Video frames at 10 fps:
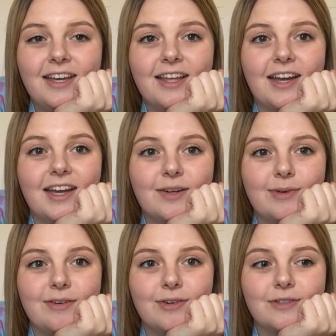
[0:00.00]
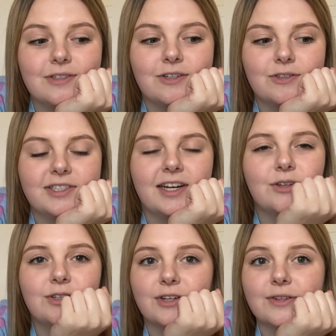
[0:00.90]
I had my first
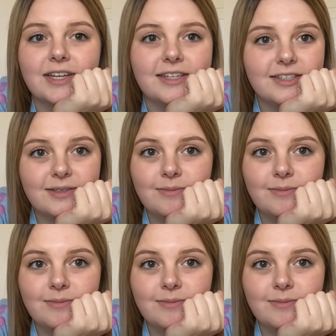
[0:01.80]
ultrasound. You know, like